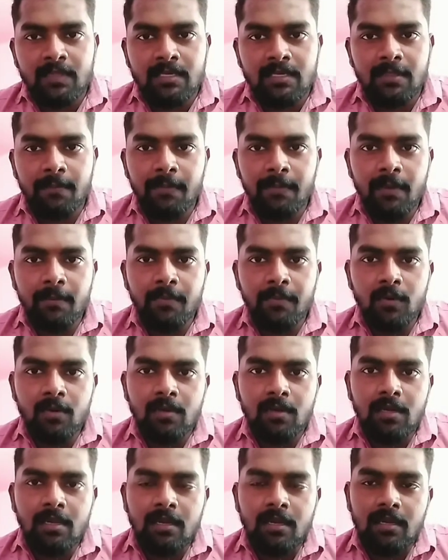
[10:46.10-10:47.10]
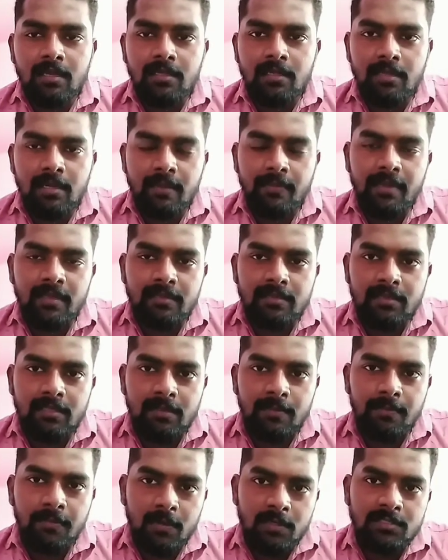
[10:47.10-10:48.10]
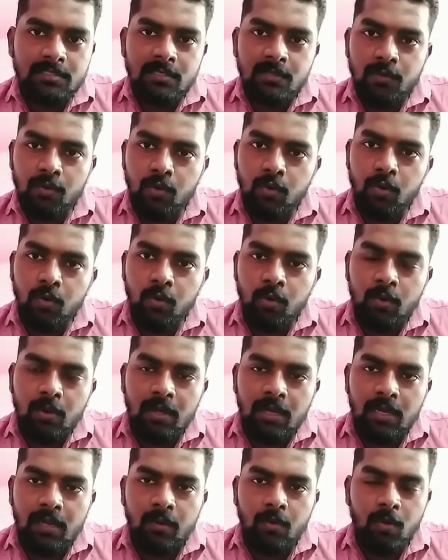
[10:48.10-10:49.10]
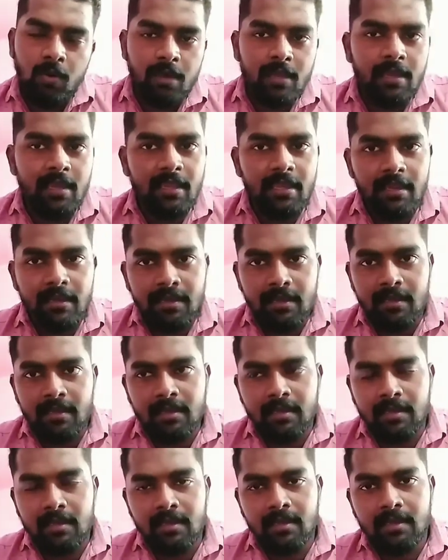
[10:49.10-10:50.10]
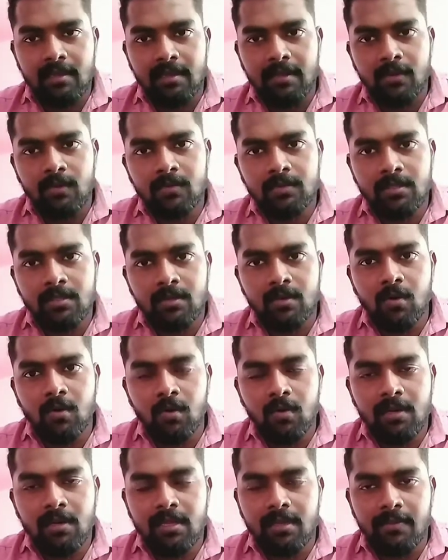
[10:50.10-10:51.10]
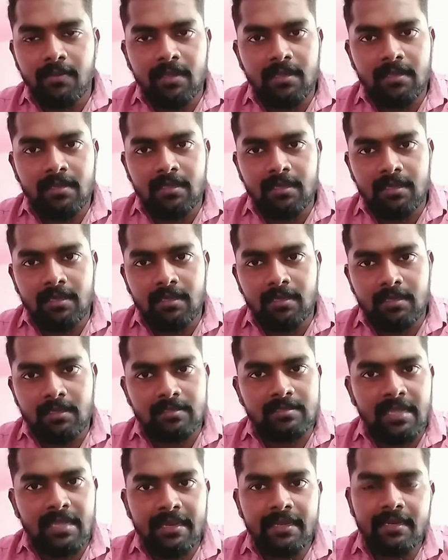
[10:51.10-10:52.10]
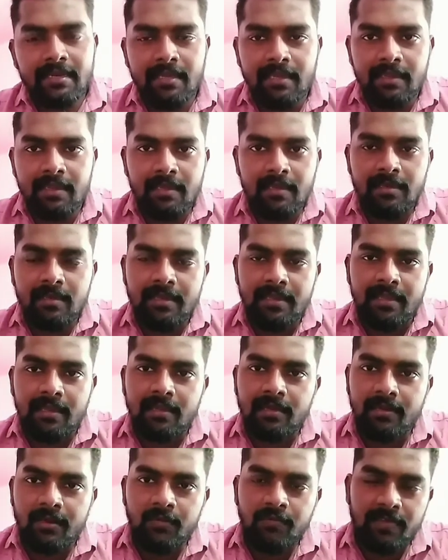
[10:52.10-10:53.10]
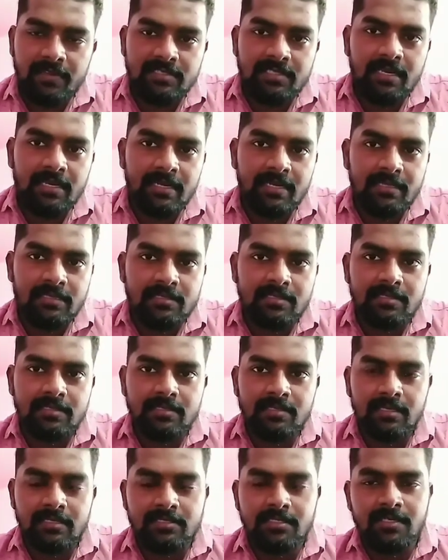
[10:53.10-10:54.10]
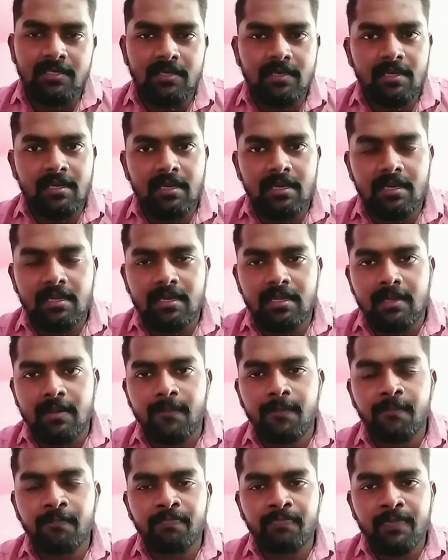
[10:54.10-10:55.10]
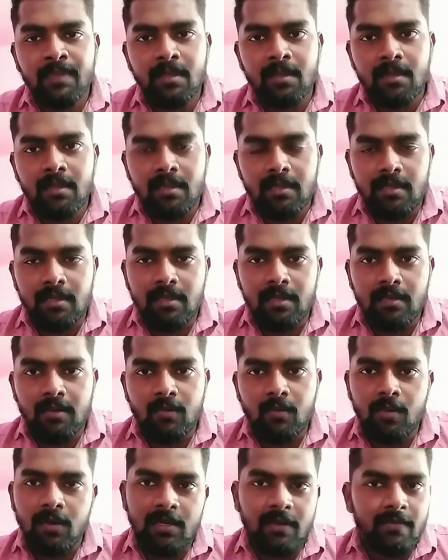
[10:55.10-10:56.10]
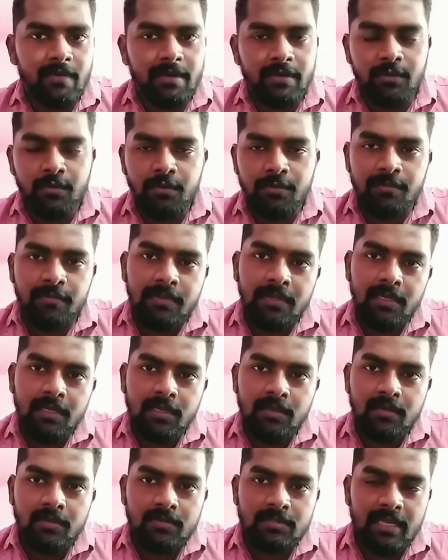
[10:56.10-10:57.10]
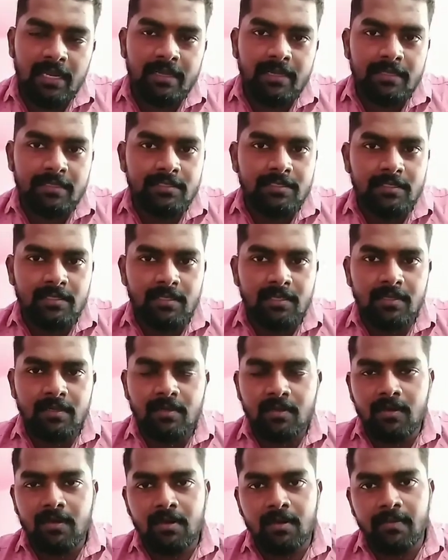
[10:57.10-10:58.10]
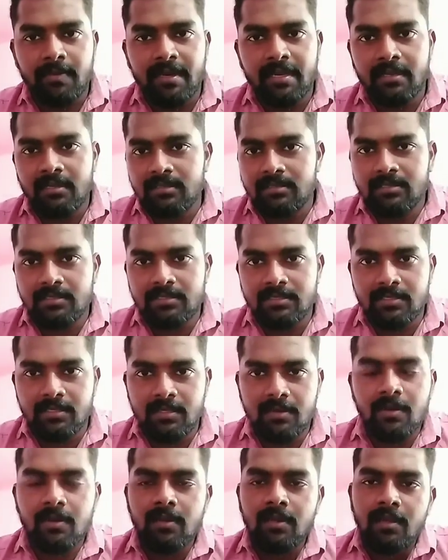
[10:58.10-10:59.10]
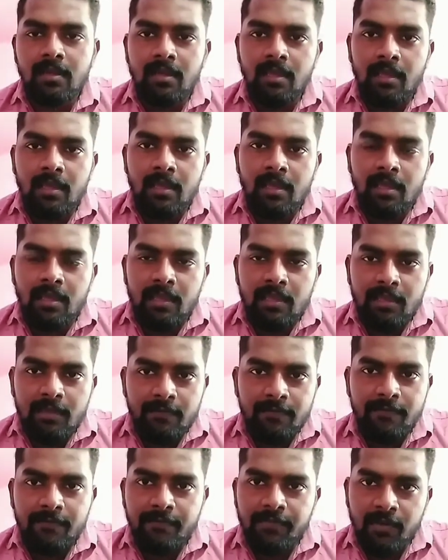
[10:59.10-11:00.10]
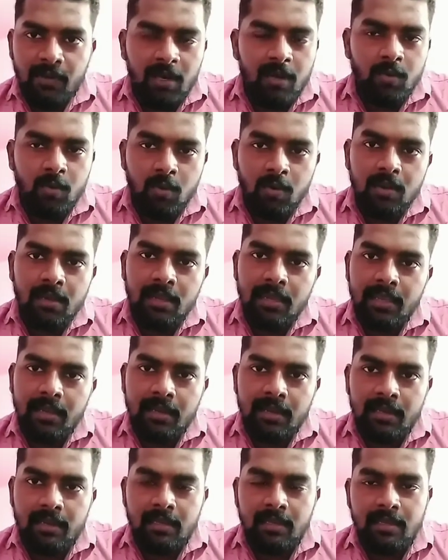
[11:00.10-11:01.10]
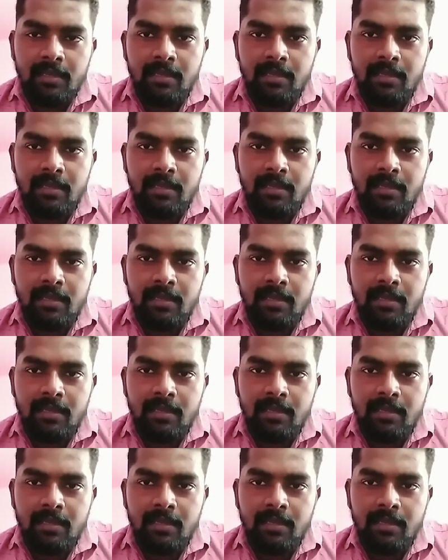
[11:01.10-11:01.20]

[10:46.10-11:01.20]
the people, the person who working in the core in the site area, like facilities engineer and whatever it could be, site engineer or maintenance engineer. If you are working in the